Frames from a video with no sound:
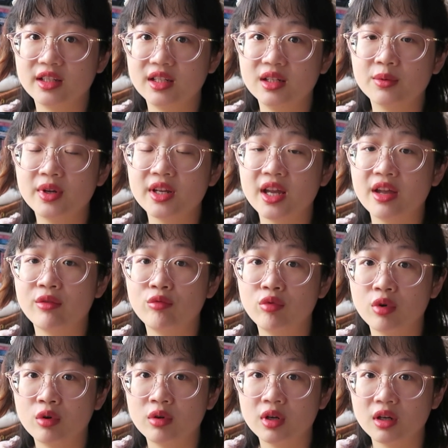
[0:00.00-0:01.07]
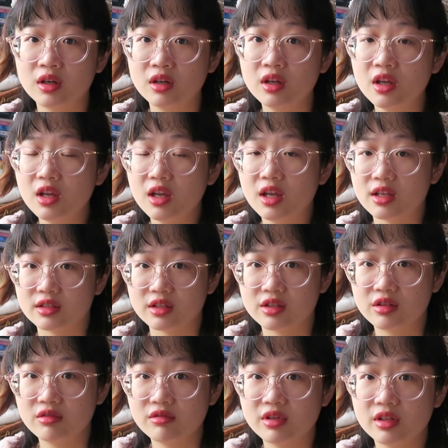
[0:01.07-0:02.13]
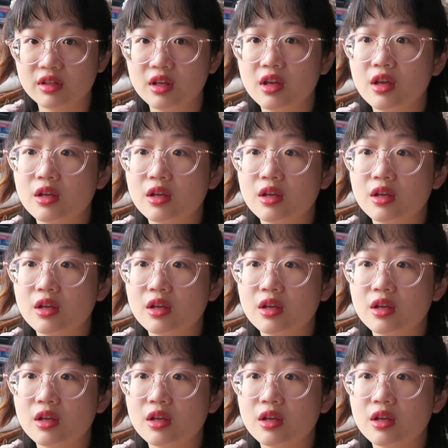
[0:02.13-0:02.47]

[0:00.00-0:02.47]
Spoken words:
They didn't want to enroll her as a student.